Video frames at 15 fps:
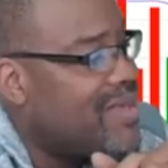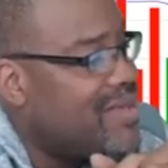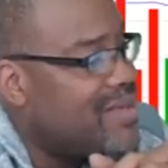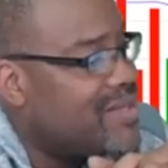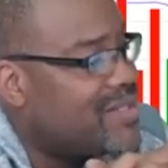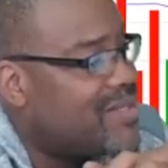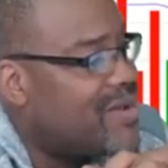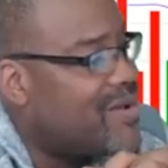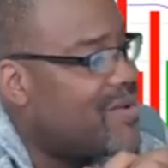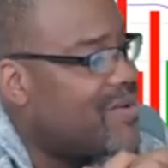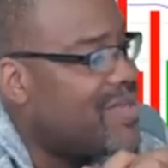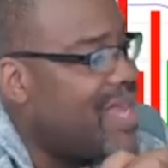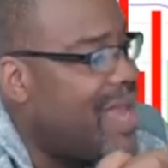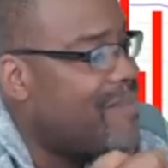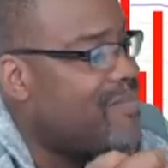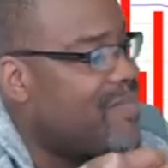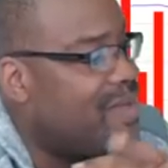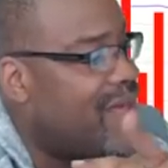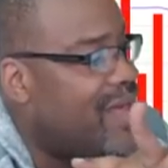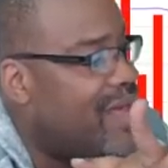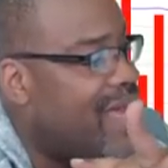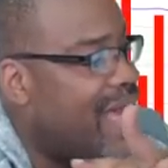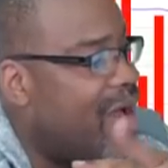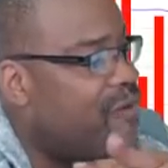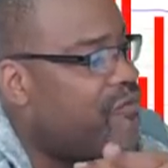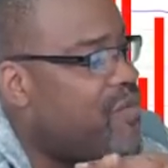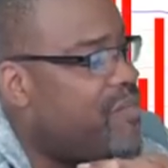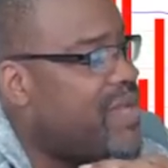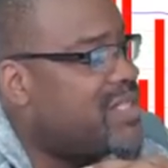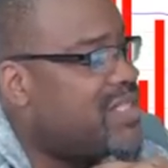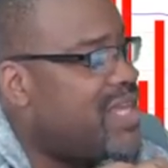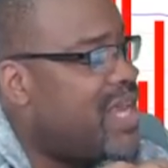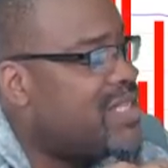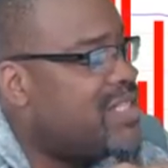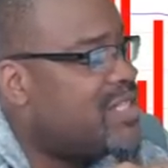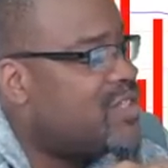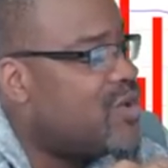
So, yep. Uh, Alphabet says